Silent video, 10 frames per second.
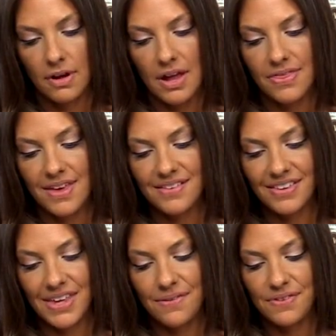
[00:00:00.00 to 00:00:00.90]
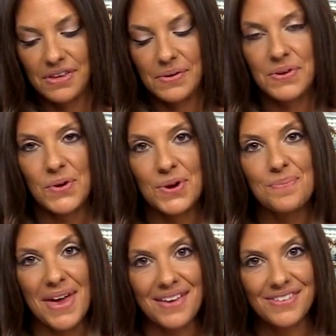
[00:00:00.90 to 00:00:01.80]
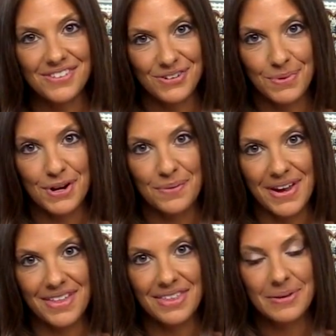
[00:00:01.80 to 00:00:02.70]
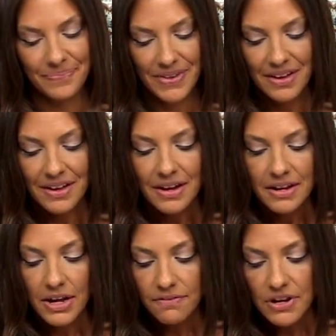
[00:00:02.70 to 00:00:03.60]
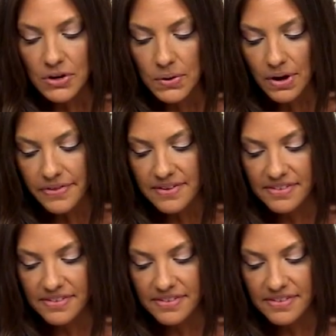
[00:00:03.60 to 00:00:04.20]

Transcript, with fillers: And this gives you your base to work with. Now if you note on the